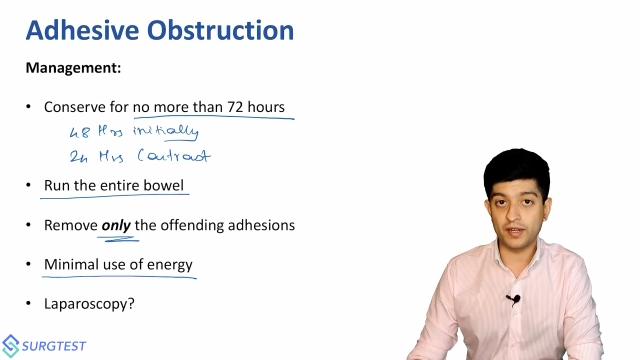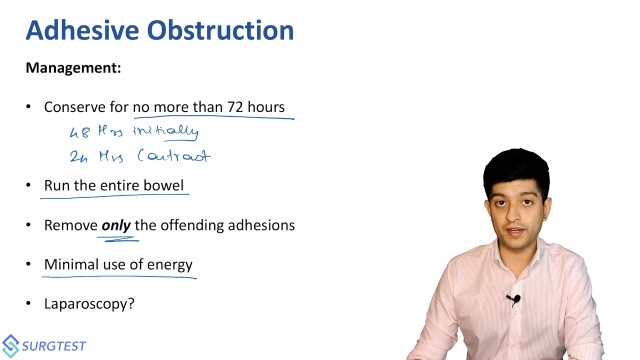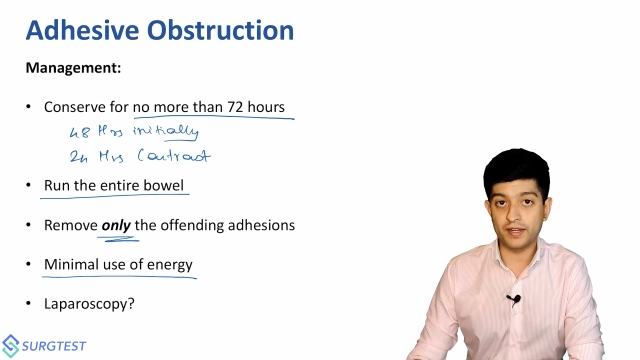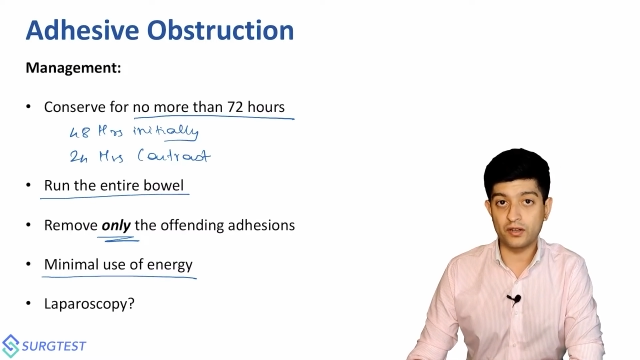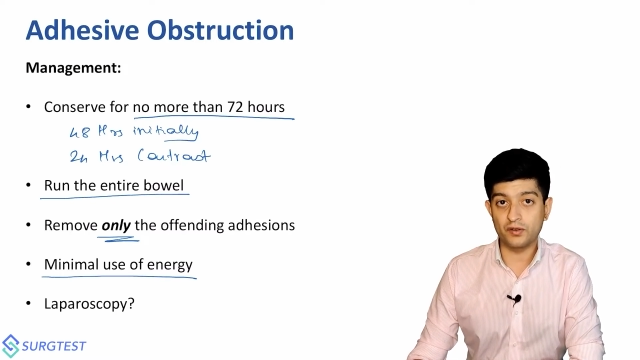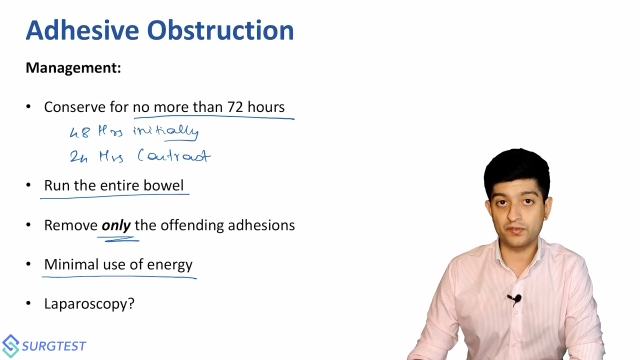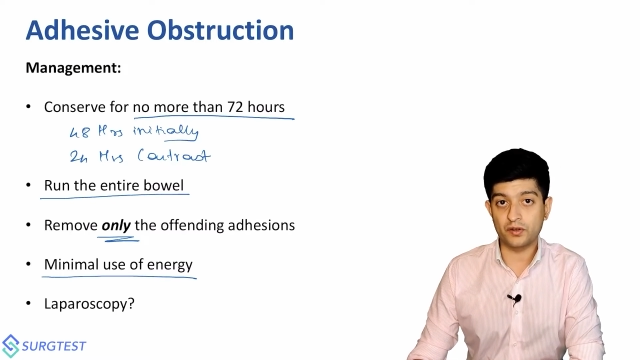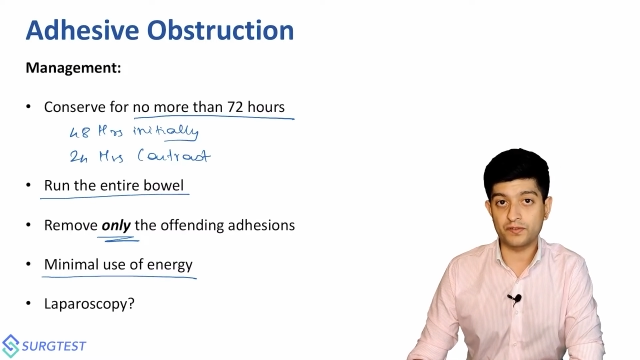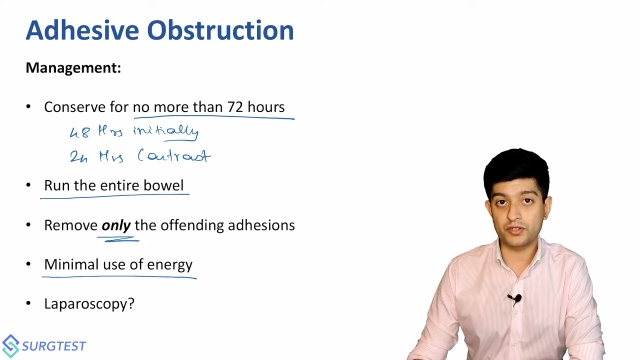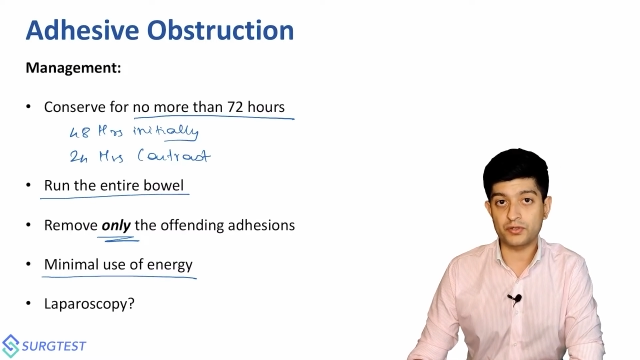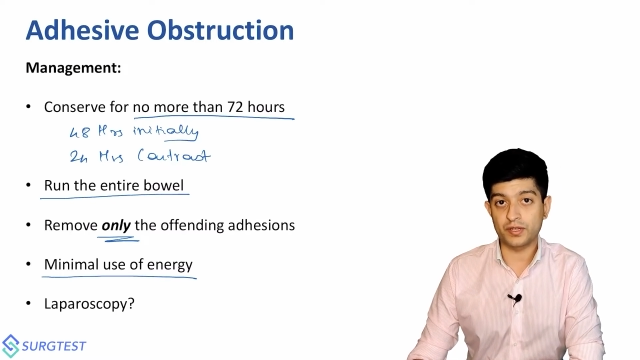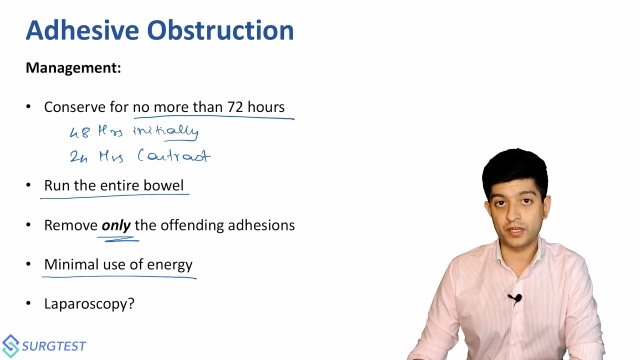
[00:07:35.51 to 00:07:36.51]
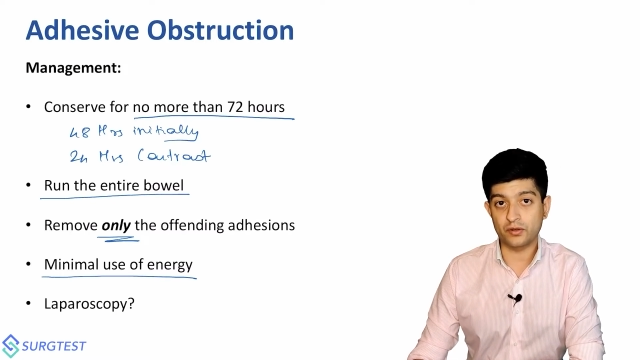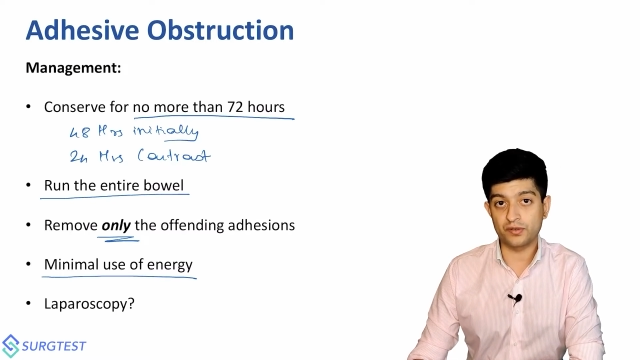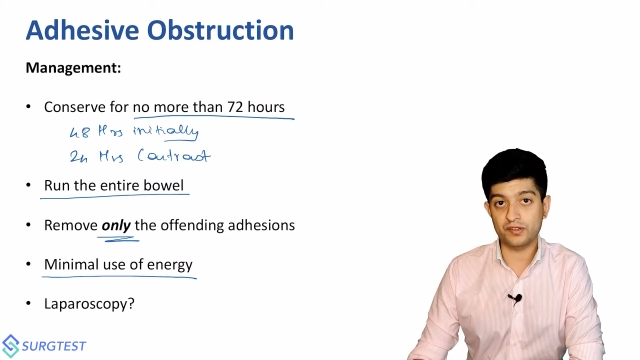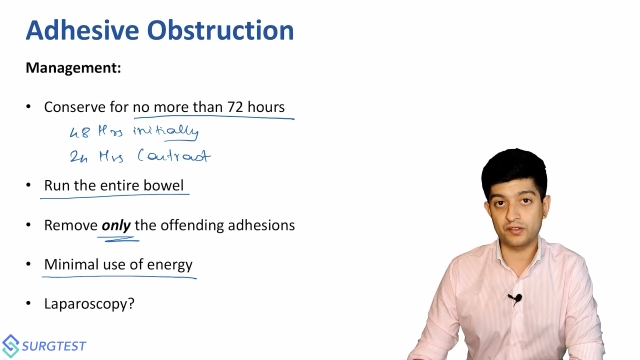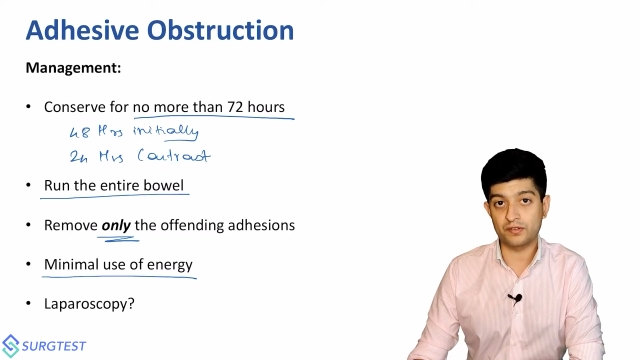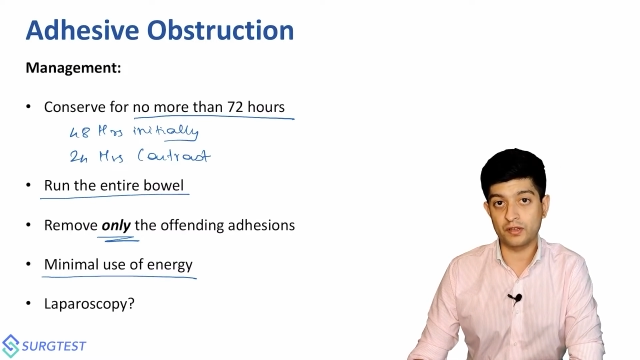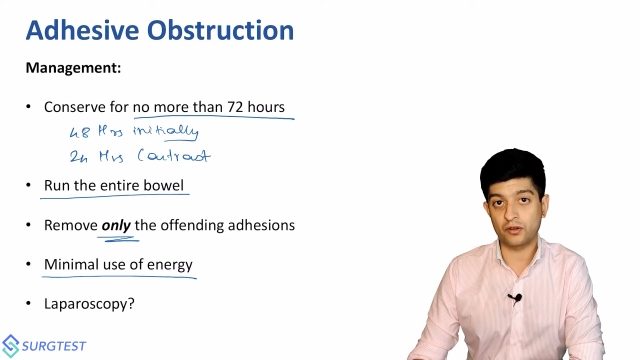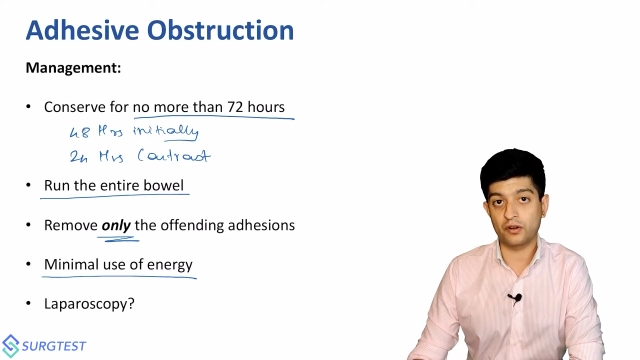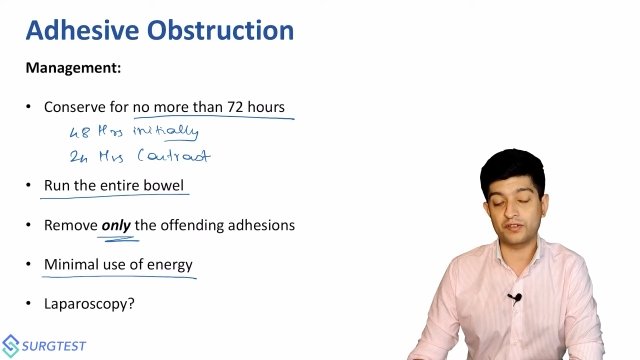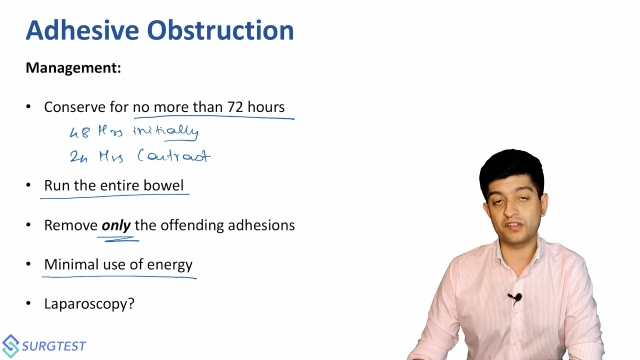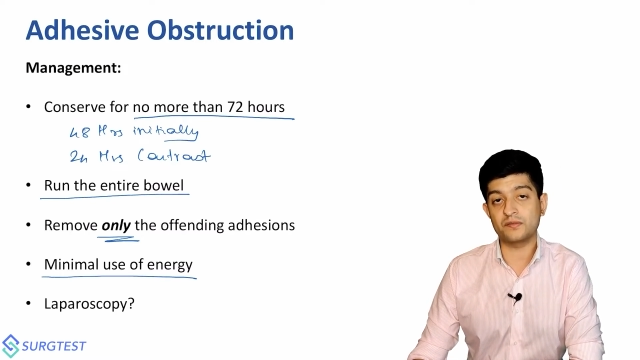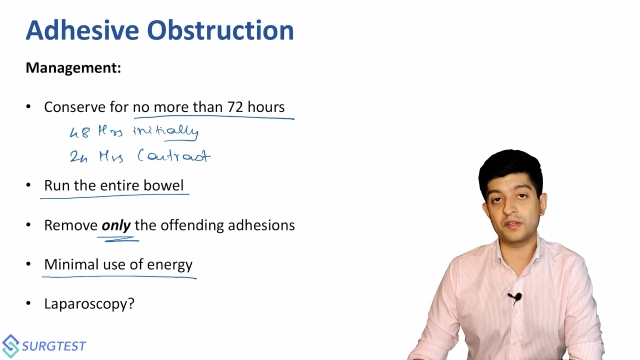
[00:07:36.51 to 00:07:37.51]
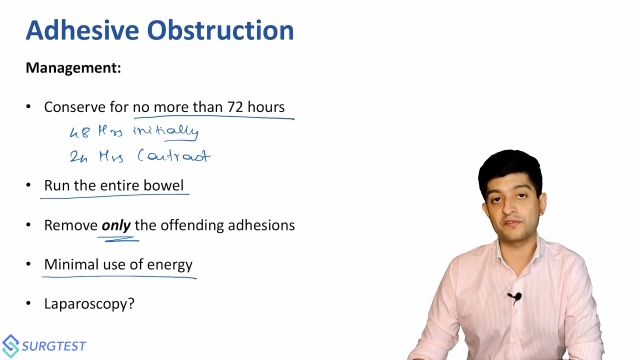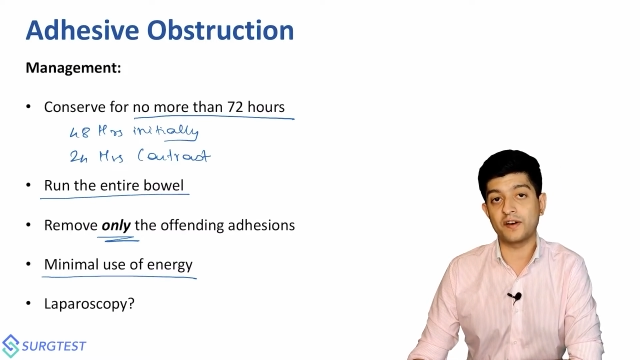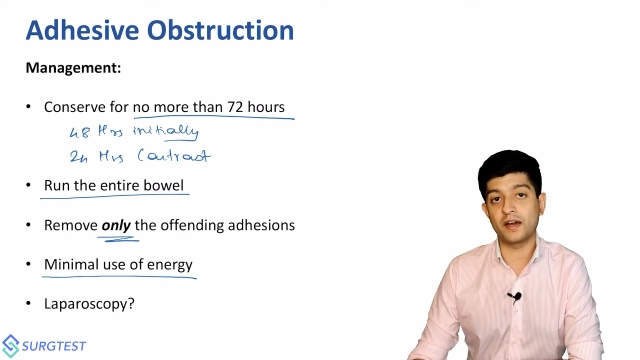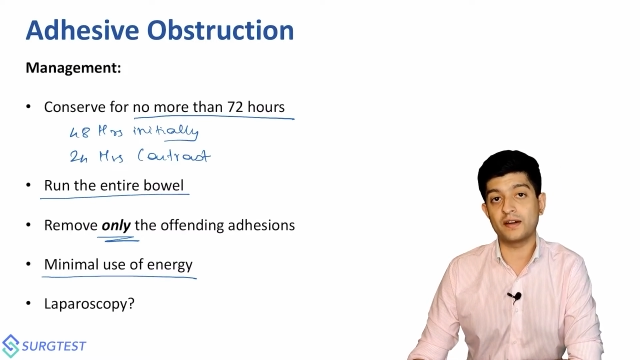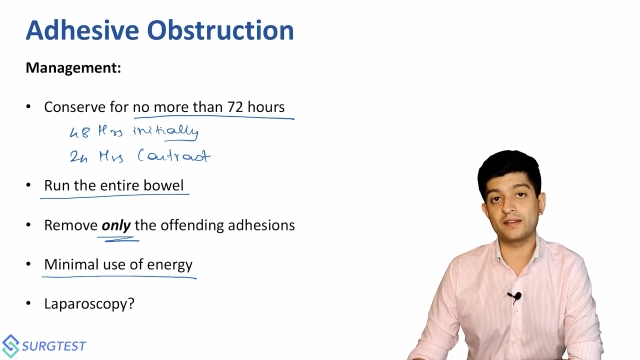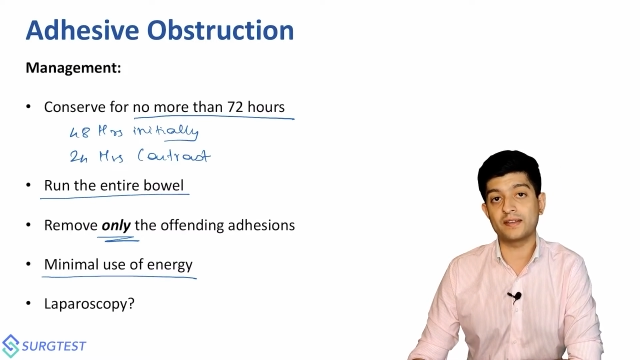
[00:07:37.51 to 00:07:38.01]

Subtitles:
area of soft tissue necrosis where the cautery has been fired,